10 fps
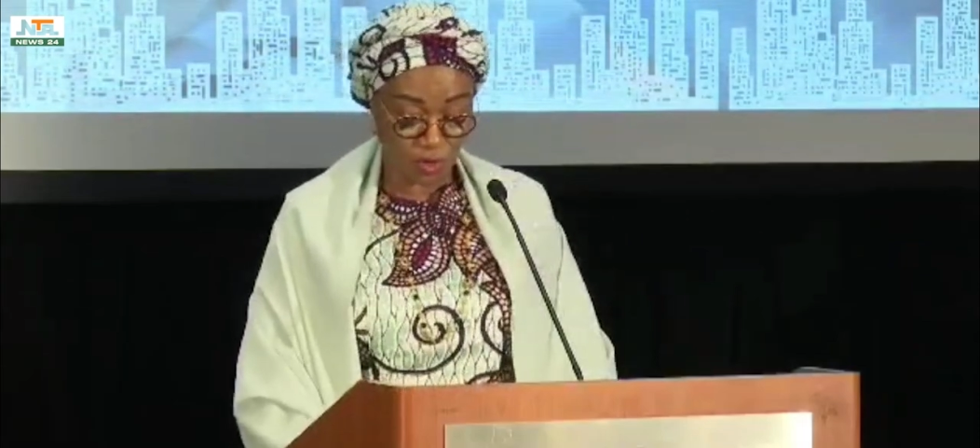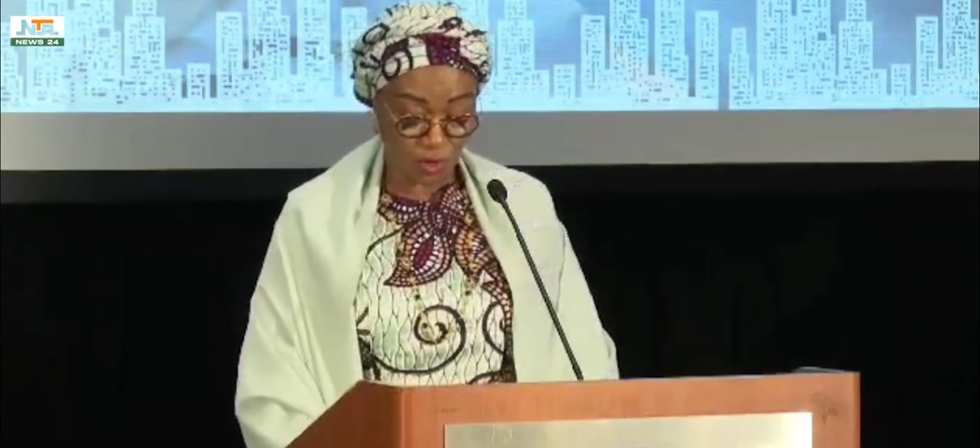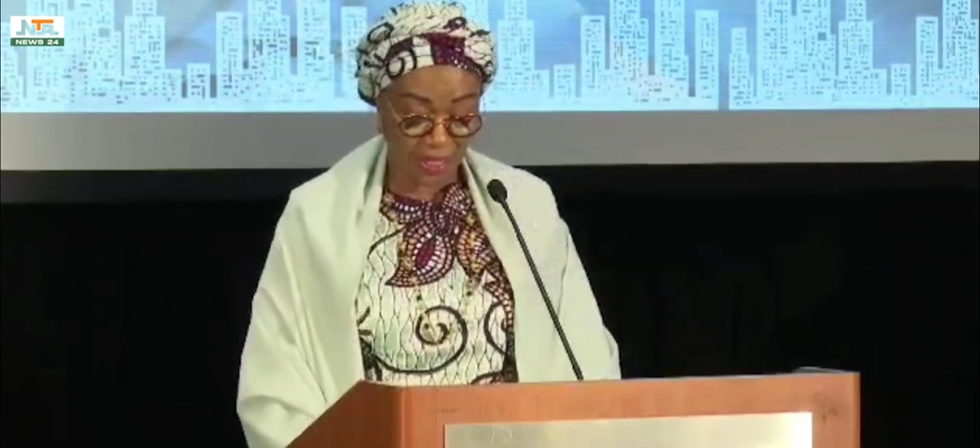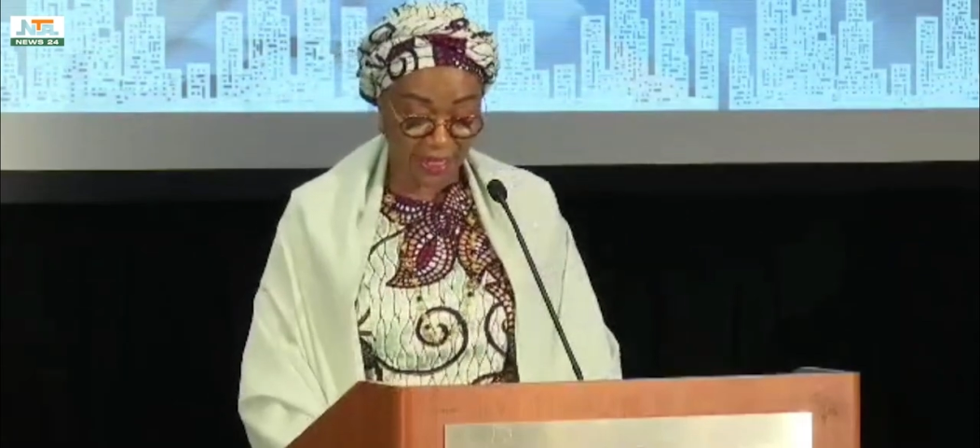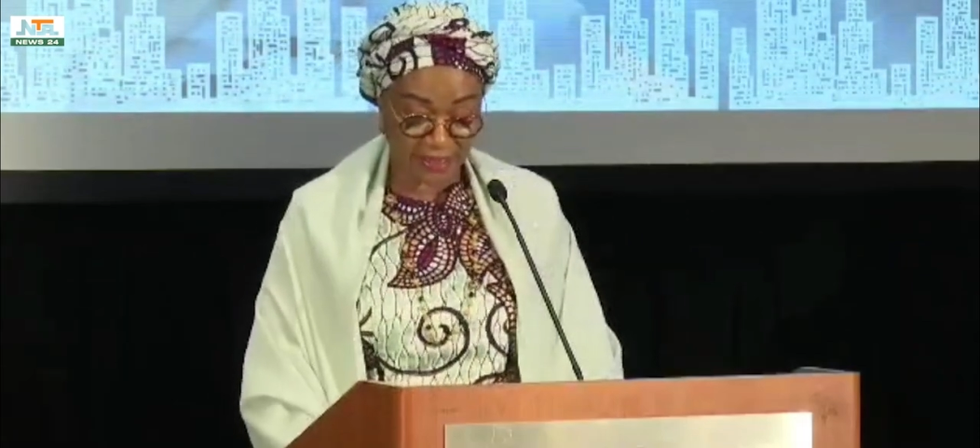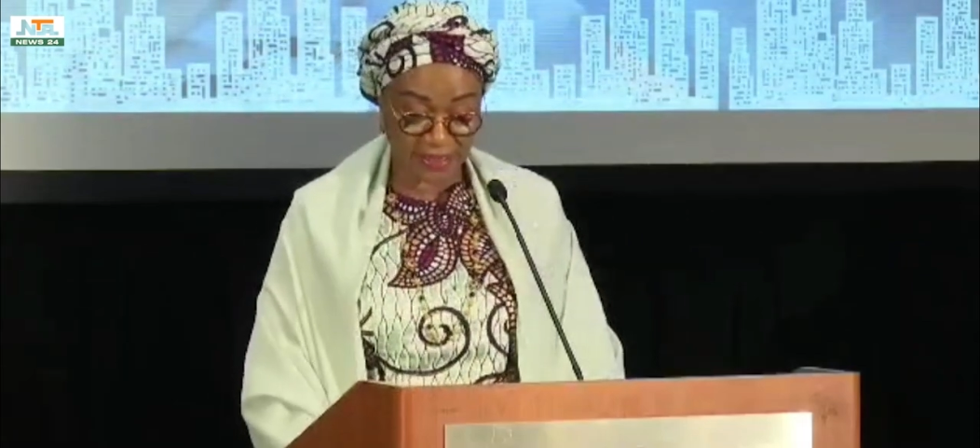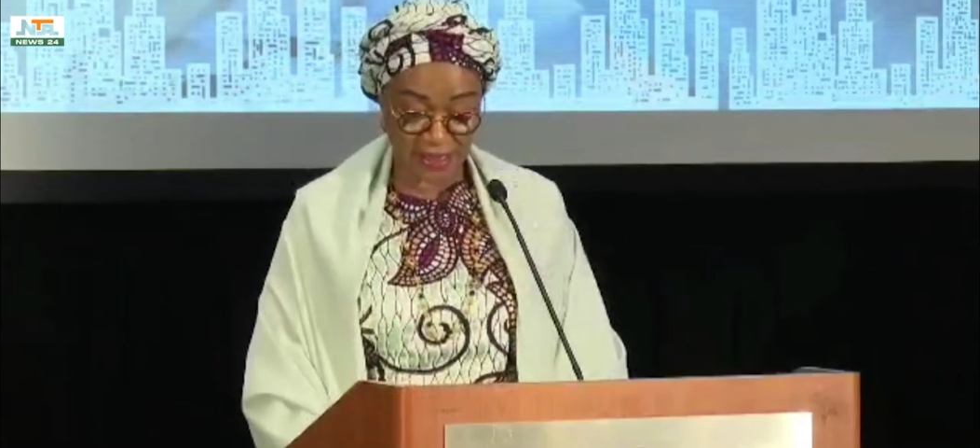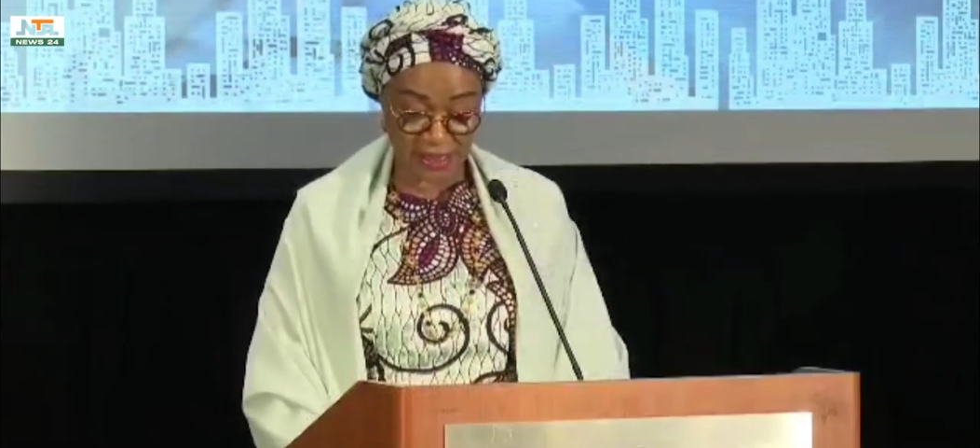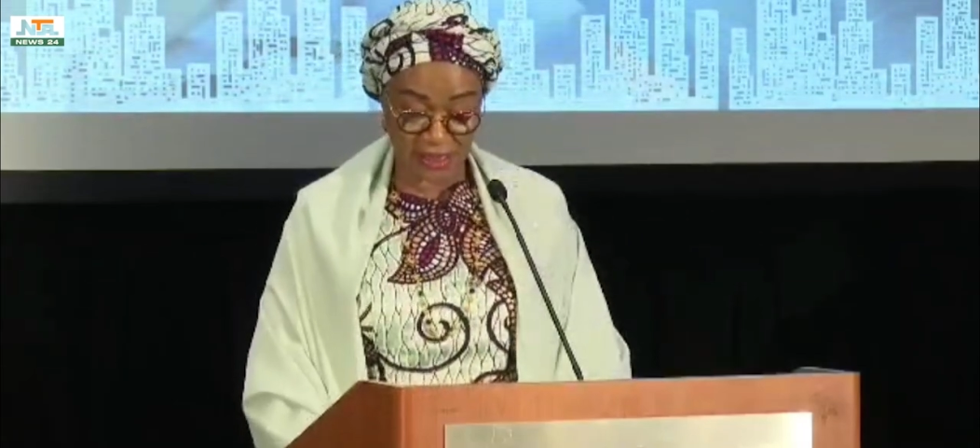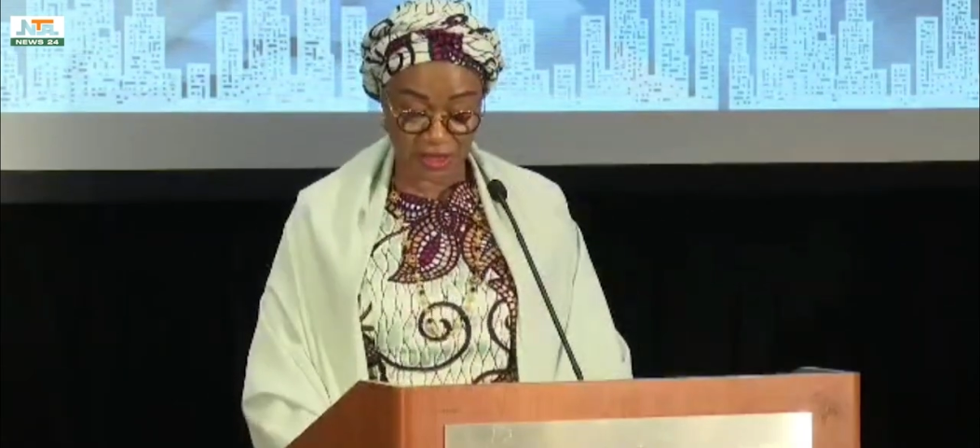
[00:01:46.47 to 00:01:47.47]
to
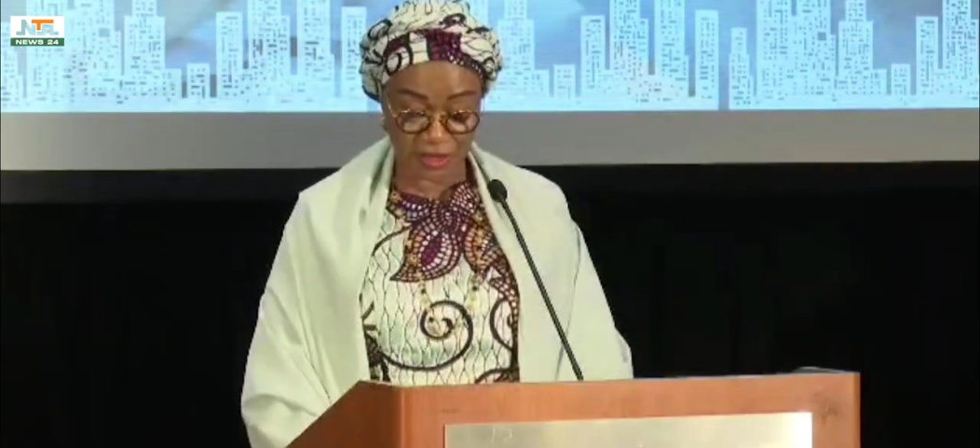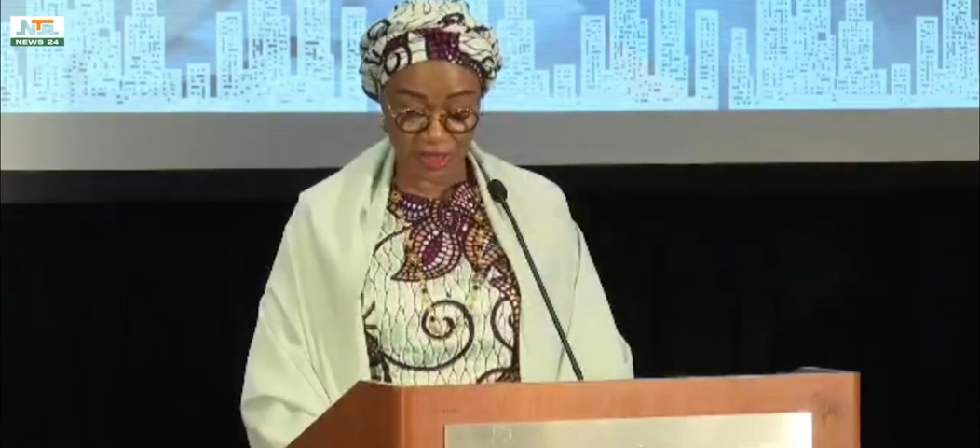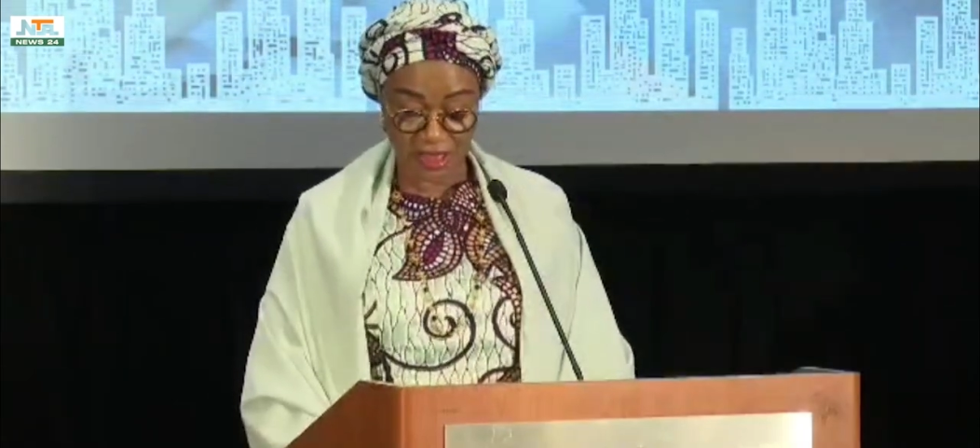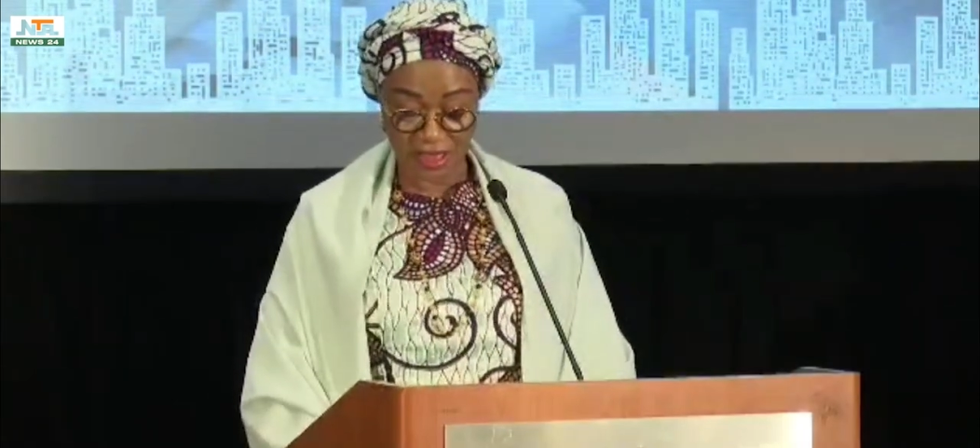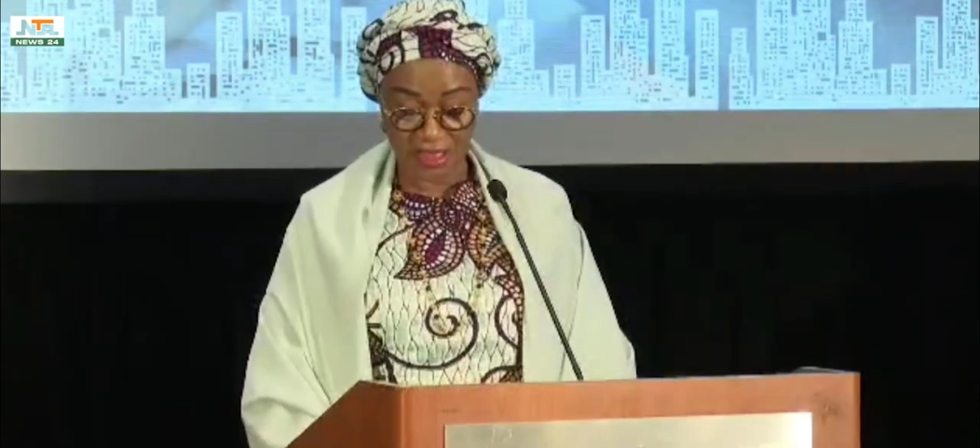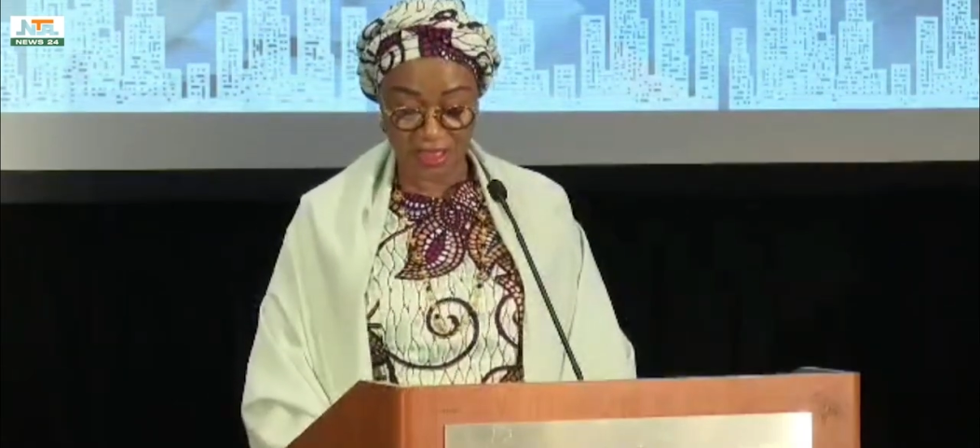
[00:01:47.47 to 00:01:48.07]
aid the country